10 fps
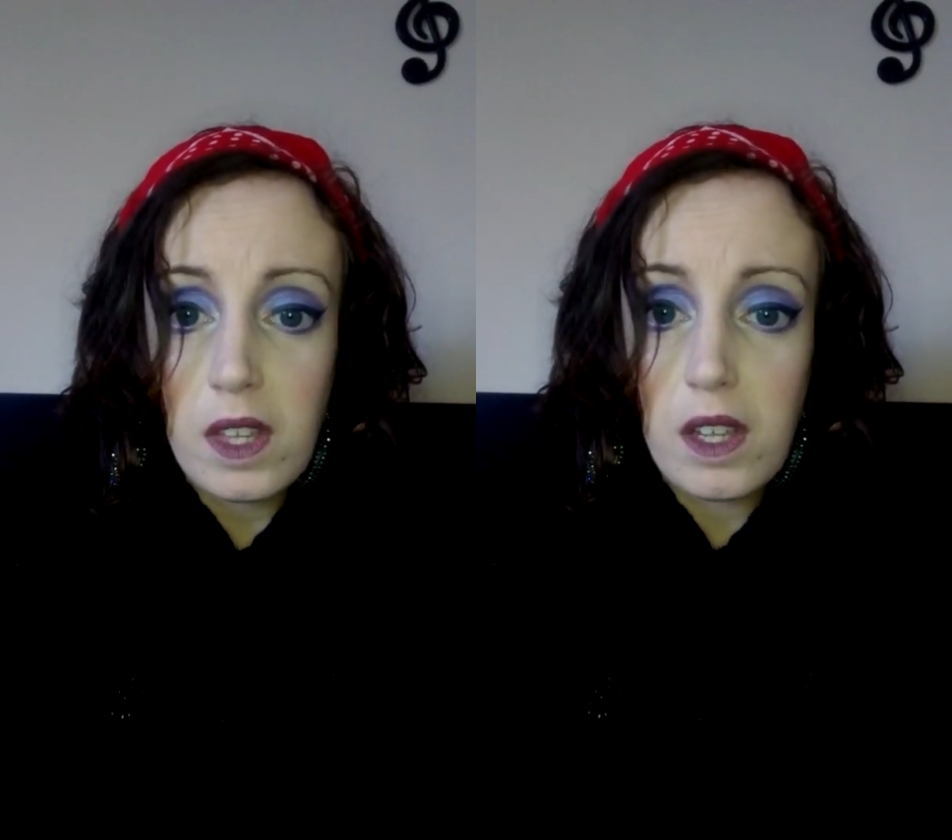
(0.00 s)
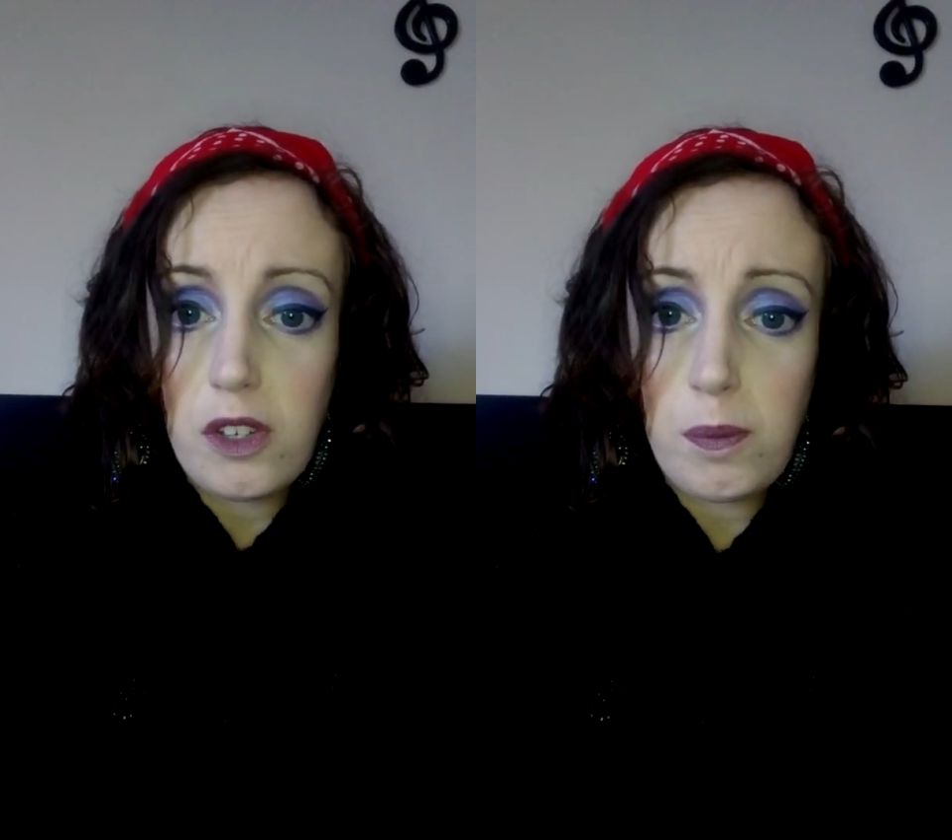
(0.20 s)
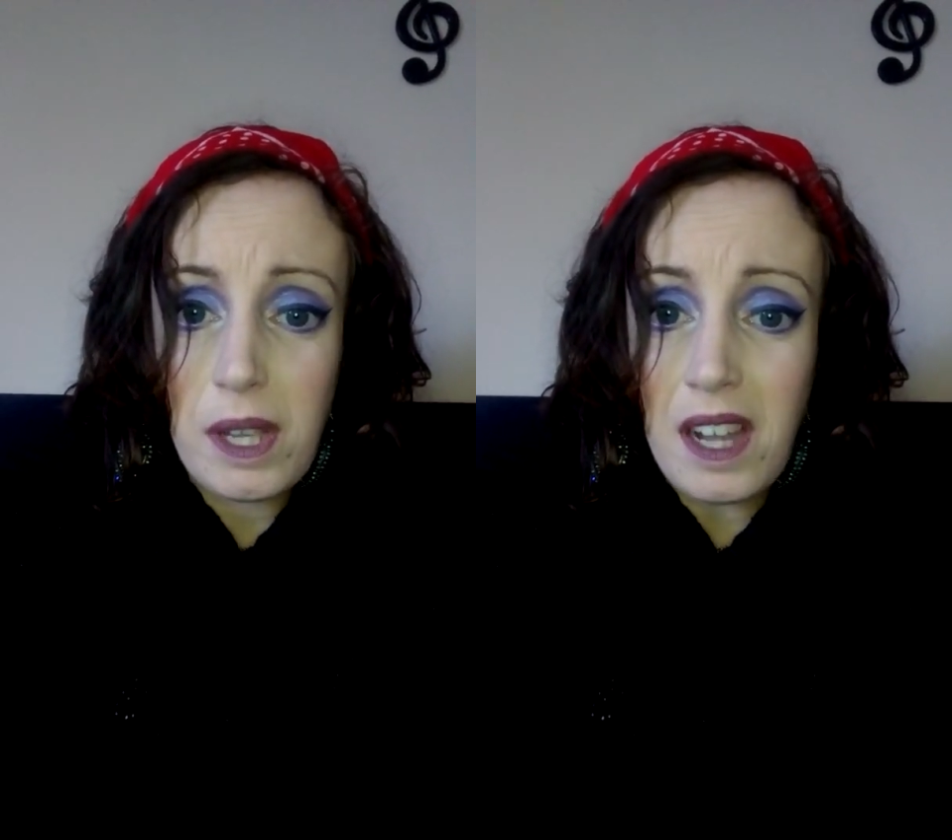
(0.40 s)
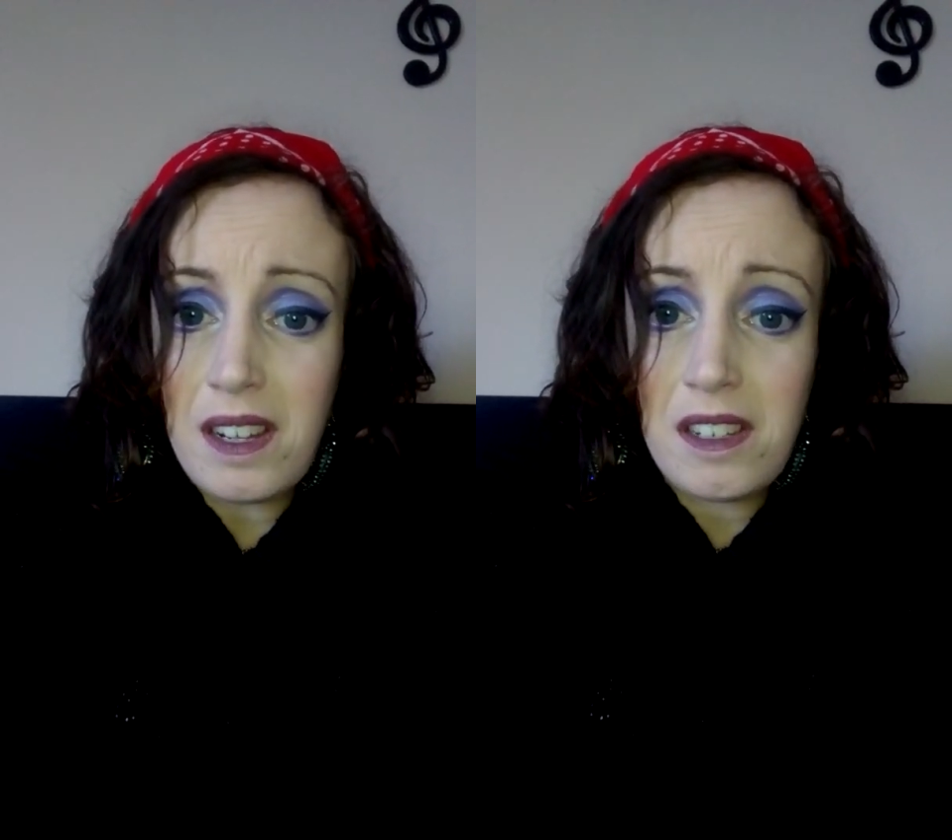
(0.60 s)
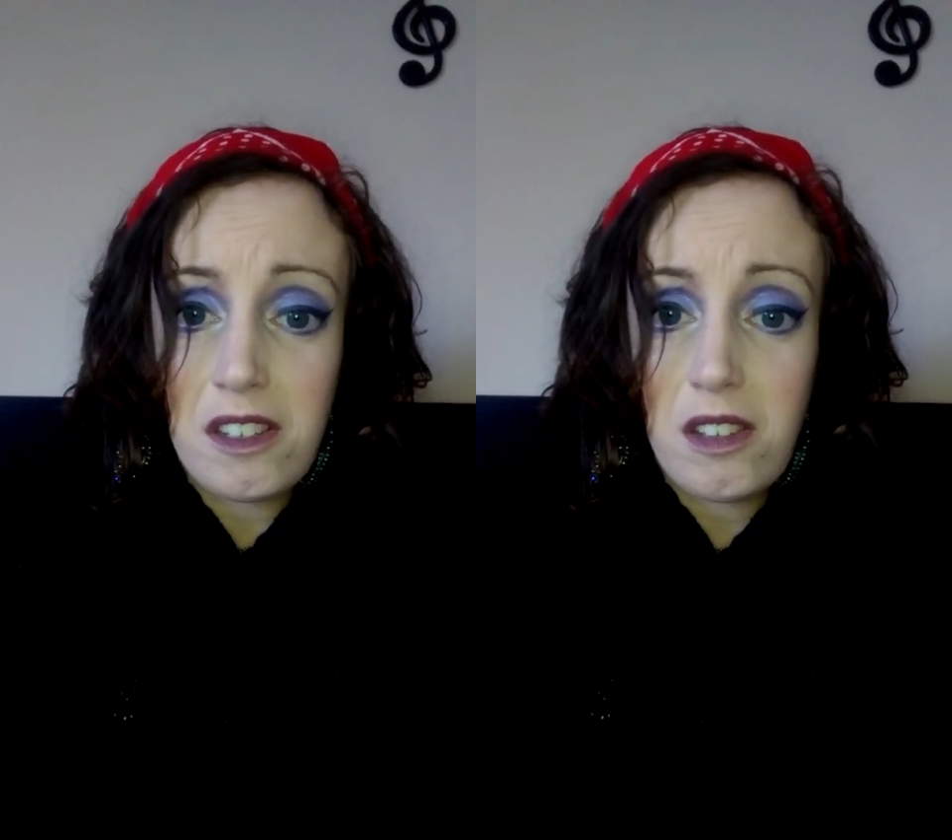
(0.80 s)
just be
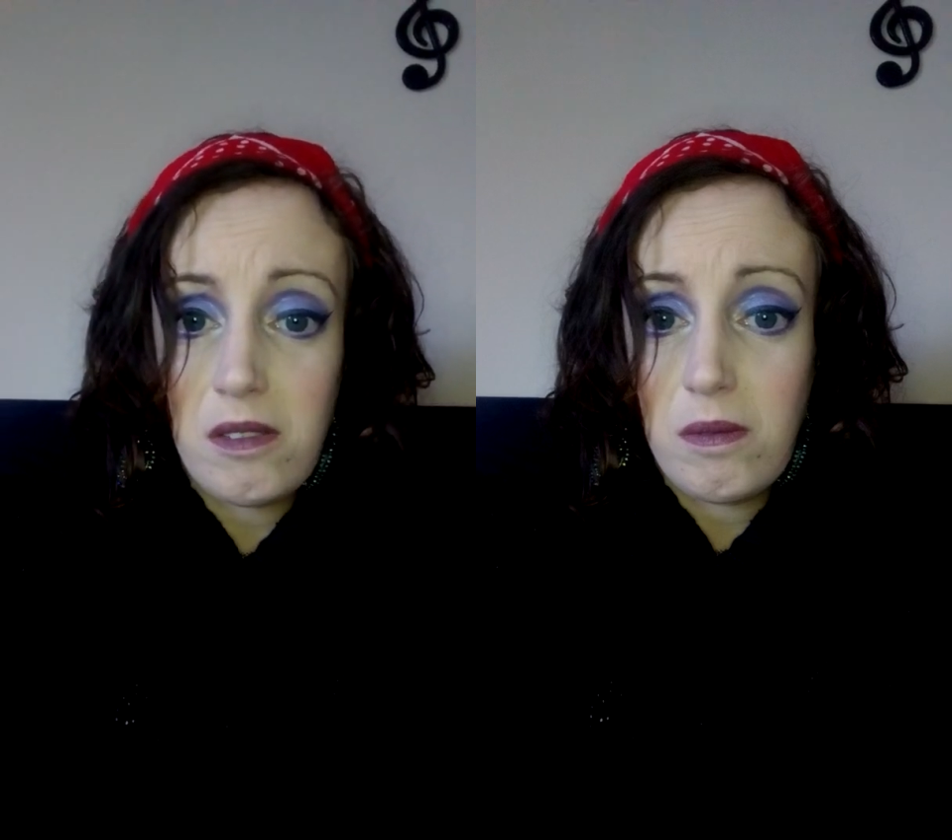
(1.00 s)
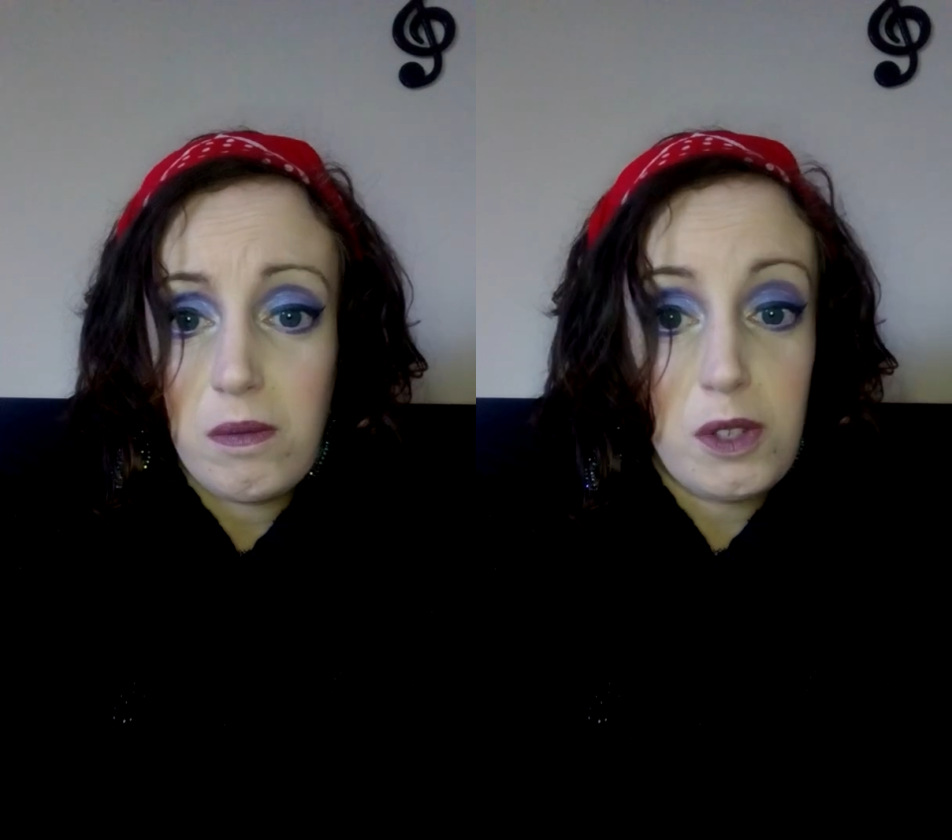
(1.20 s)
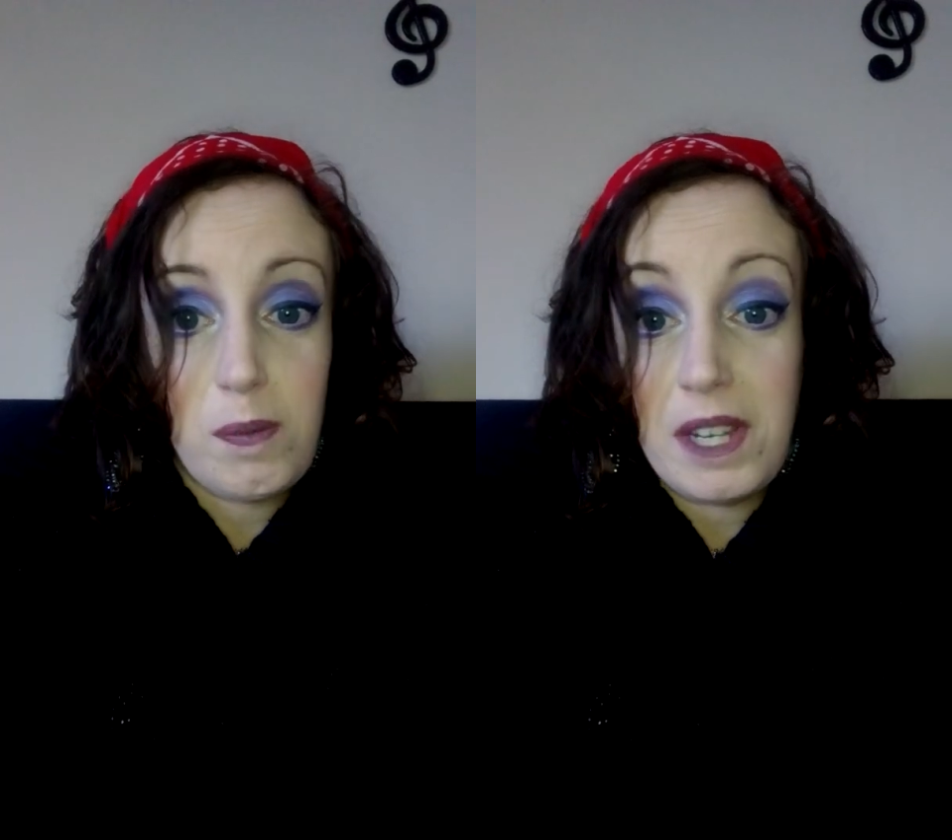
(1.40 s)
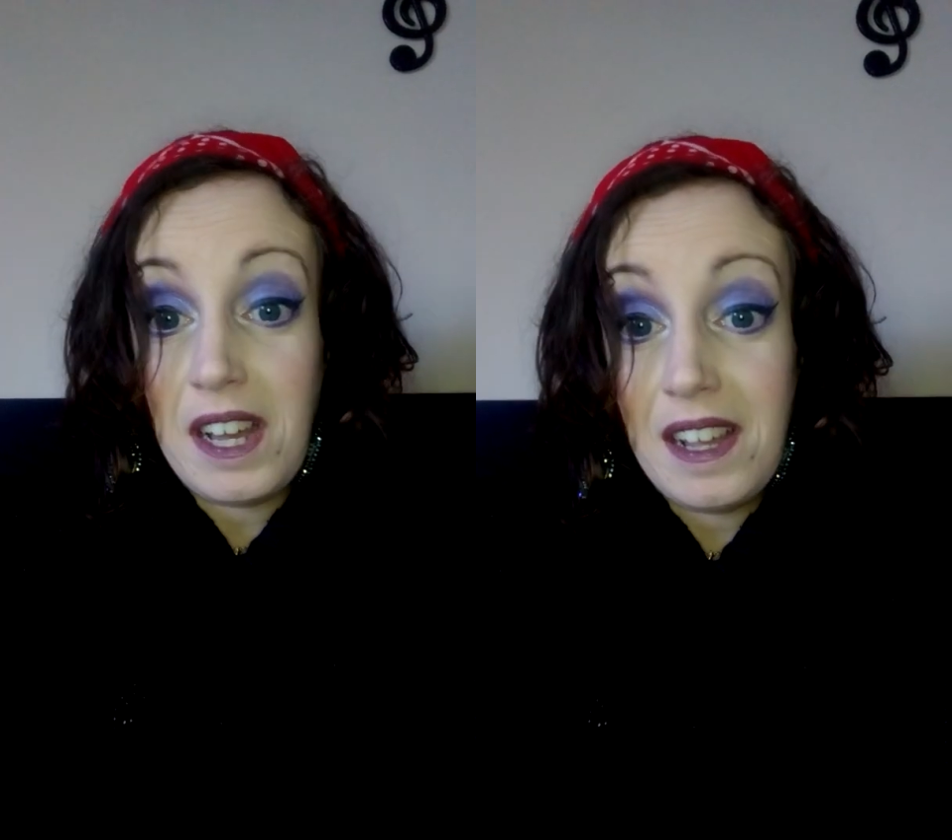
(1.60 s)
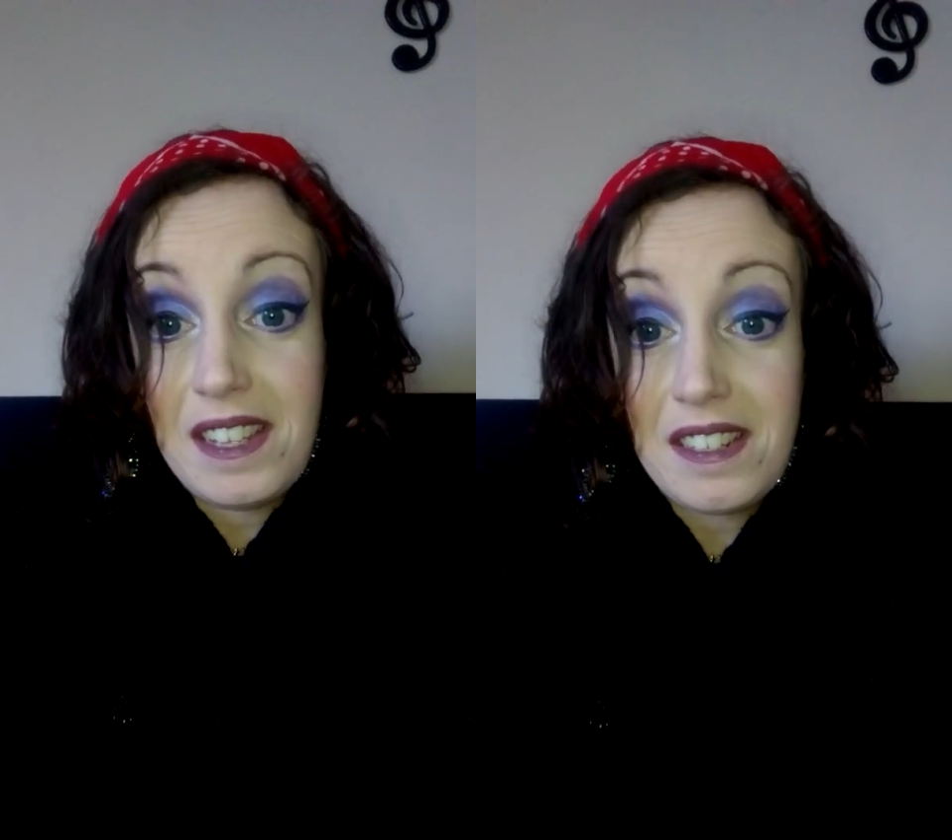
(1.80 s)
kind, just be
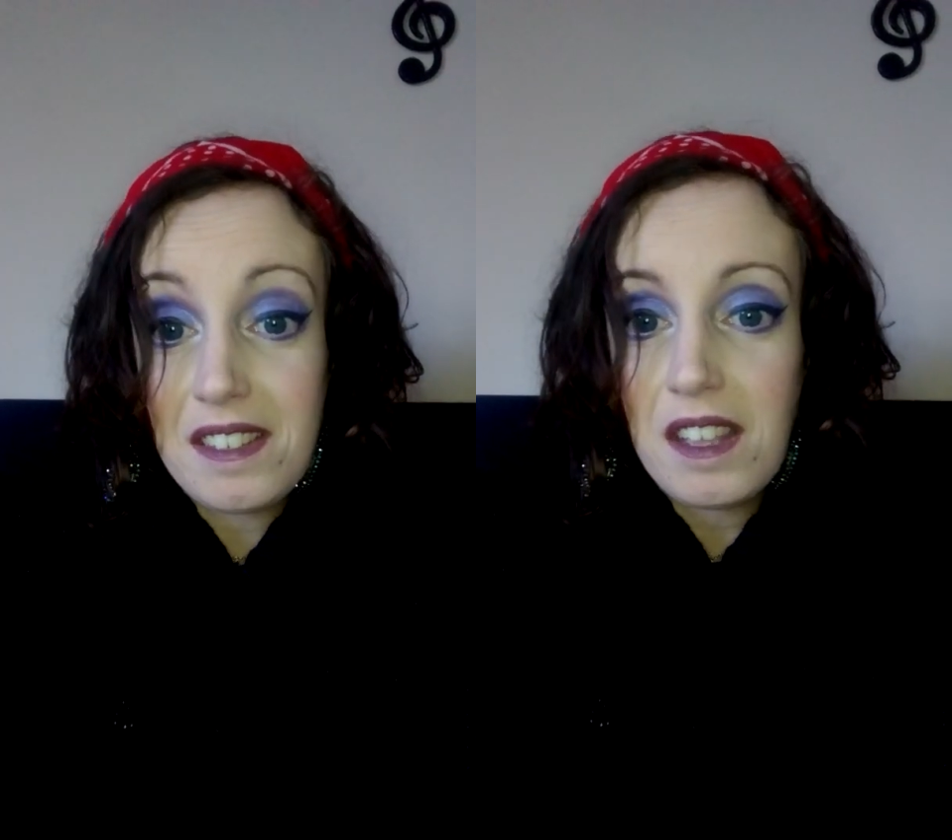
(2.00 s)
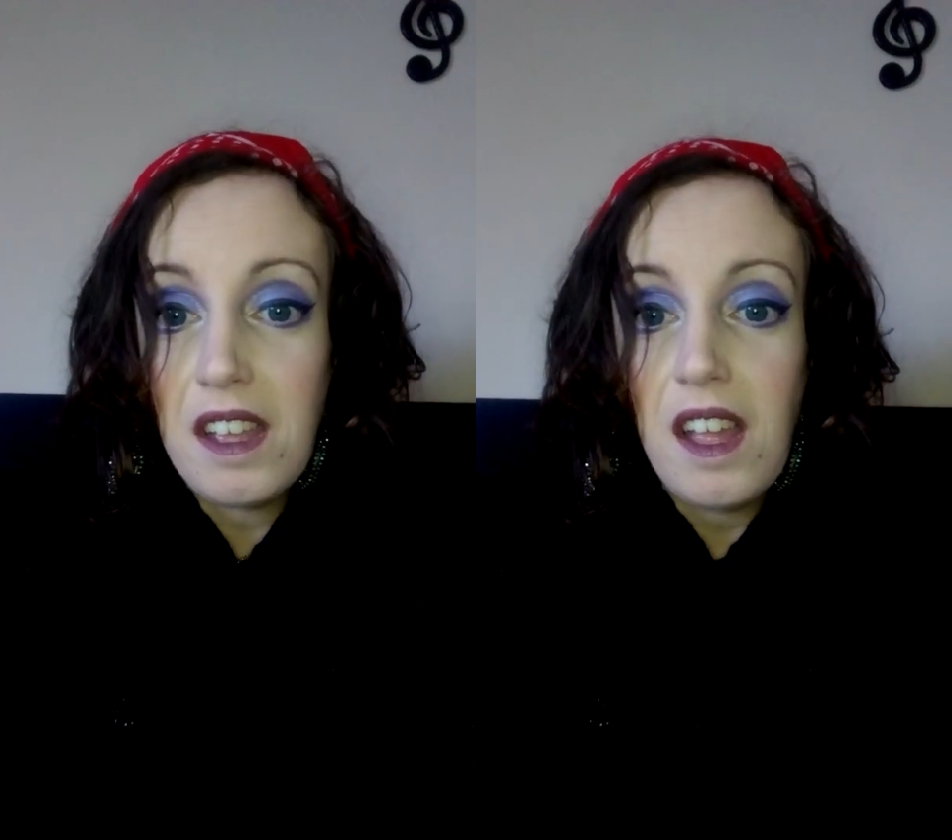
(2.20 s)
nice.